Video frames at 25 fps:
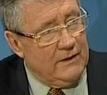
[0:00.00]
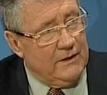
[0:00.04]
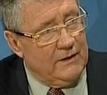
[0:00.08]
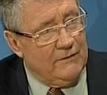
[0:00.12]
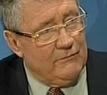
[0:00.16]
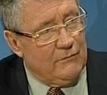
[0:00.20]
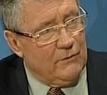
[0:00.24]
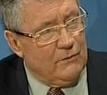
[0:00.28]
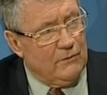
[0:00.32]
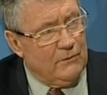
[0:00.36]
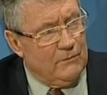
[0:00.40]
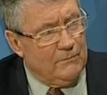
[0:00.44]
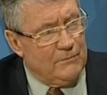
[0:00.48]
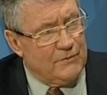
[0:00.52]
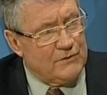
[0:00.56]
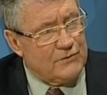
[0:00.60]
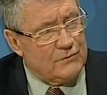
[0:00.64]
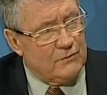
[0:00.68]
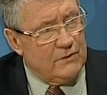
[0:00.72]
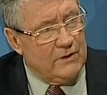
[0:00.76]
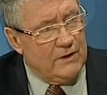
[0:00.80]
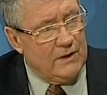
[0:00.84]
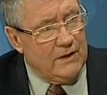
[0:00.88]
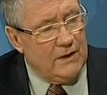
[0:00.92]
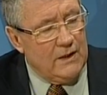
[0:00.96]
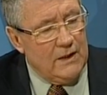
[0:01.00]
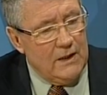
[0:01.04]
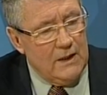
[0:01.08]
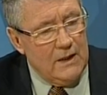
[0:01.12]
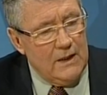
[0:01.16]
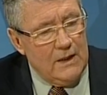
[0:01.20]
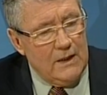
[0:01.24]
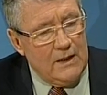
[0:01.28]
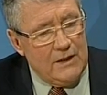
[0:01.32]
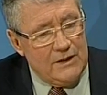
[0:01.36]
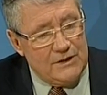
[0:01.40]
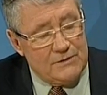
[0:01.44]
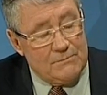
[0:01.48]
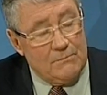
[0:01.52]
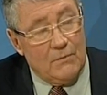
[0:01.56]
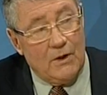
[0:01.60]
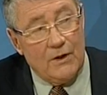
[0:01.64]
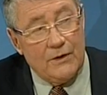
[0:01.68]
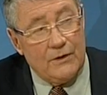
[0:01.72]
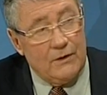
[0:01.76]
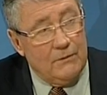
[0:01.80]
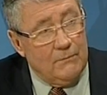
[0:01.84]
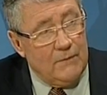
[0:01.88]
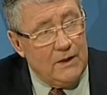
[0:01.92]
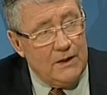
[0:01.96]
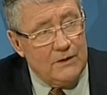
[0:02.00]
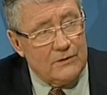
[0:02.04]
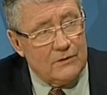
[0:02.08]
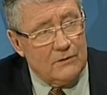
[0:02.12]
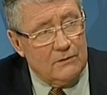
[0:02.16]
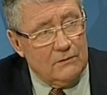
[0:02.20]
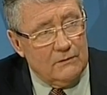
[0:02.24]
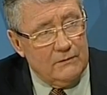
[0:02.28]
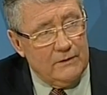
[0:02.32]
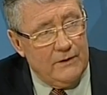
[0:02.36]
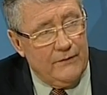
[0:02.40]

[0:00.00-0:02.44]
everywhere in between is monumental.